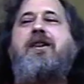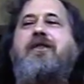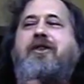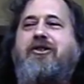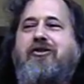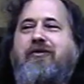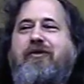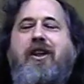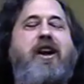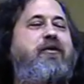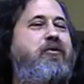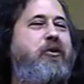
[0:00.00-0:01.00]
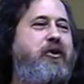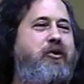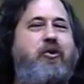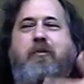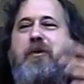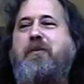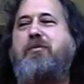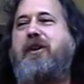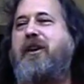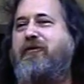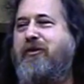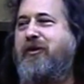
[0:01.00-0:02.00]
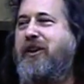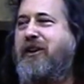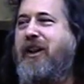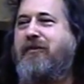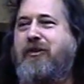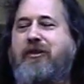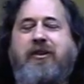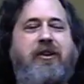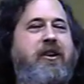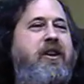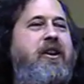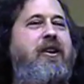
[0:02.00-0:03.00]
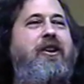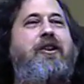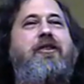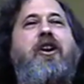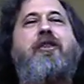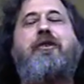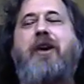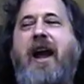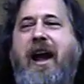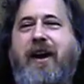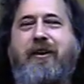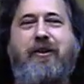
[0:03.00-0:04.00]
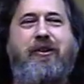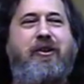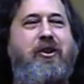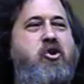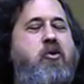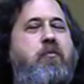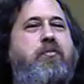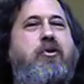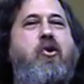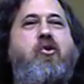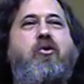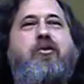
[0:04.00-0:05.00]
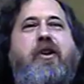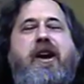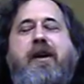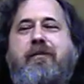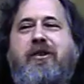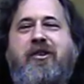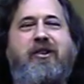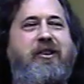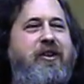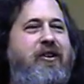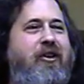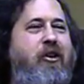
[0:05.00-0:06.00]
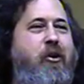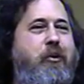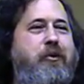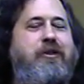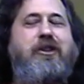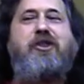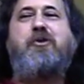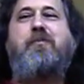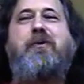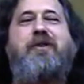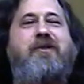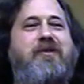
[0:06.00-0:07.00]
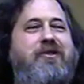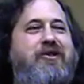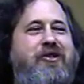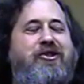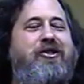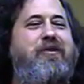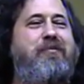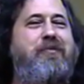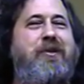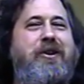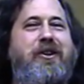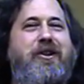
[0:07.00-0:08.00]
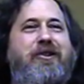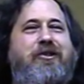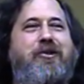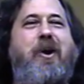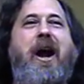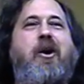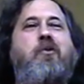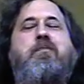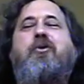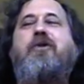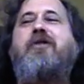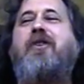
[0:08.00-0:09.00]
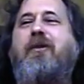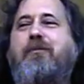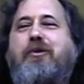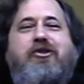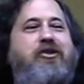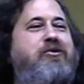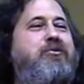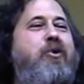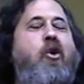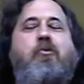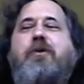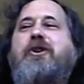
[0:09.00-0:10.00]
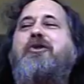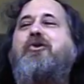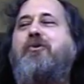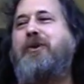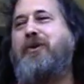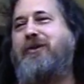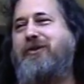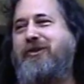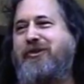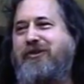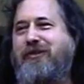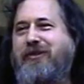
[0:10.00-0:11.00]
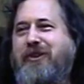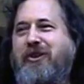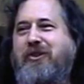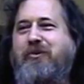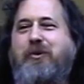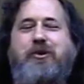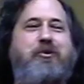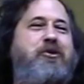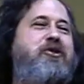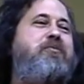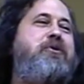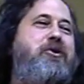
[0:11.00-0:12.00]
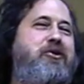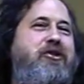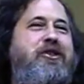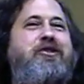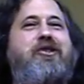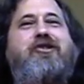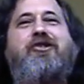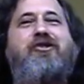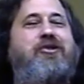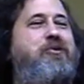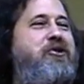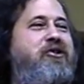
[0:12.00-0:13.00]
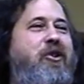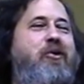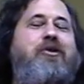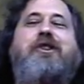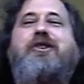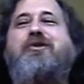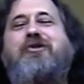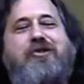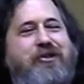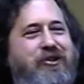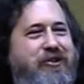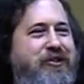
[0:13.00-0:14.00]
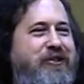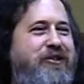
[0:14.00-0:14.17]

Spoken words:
areas of life where you can be playfully clever. Another hacker programmed our list system to output numbers in Roman numerals, which was amusing just because it was totally useless.